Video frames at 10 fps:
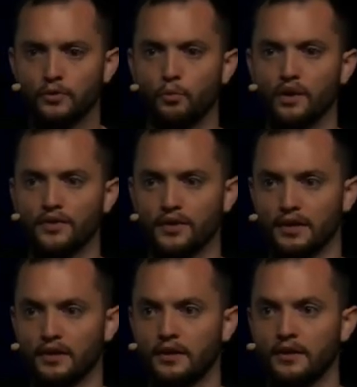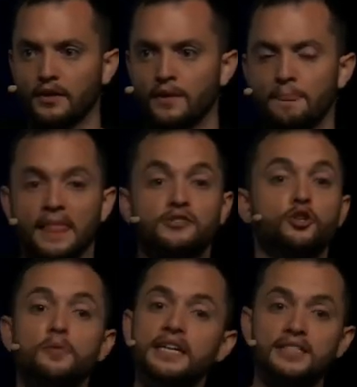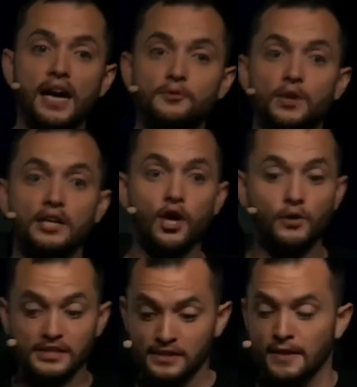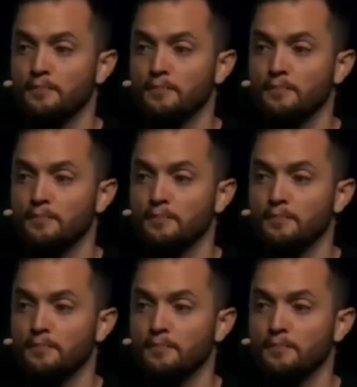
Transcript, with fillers: One thing. And too many times, what I notice,